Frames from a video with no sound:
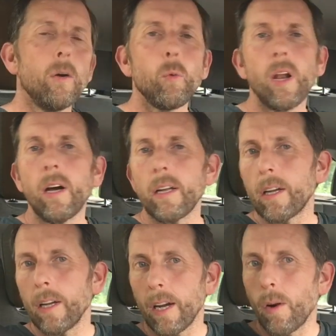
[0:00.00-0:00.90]
Well,
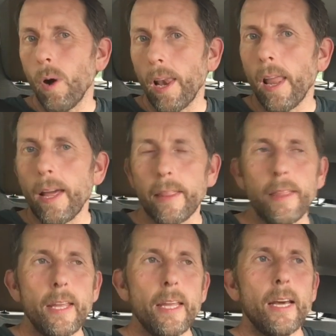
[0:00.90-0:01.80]
I quite like
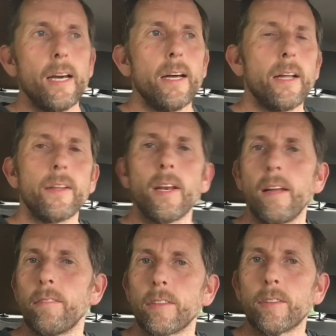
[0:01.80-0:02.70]
the
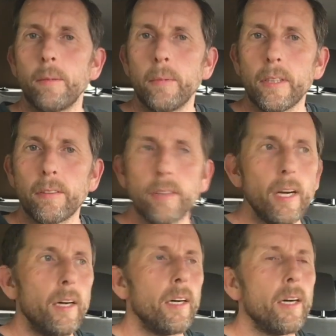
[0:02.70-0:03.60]
level of trim in this
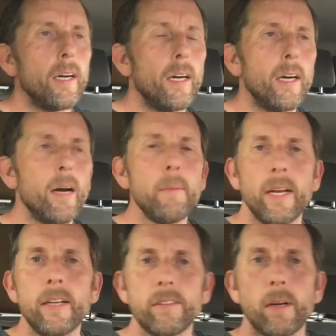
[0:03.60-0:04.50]
car. I mean,
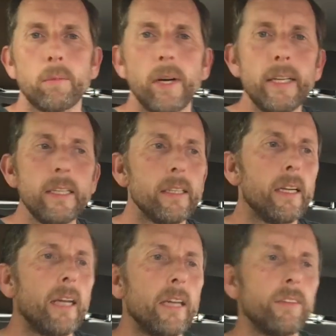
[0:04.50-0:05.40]
it is upgraded.
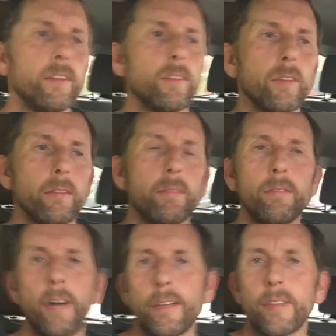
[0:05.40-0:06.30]
It has this sort
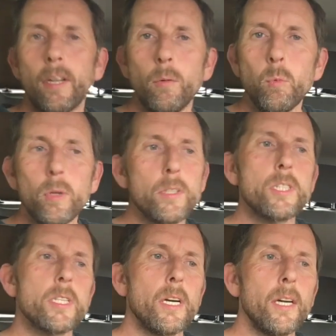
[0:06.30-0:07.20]
of retro wood
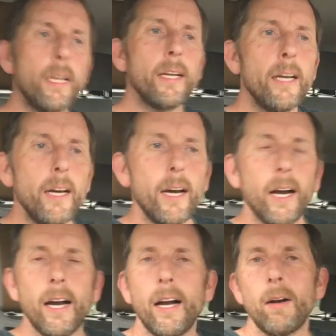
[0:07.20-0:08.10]
styling
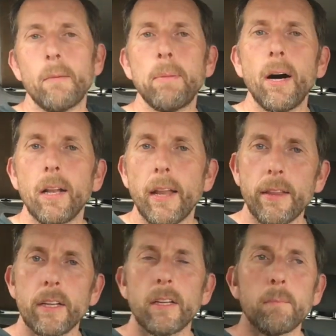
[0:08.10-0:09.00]
and part leather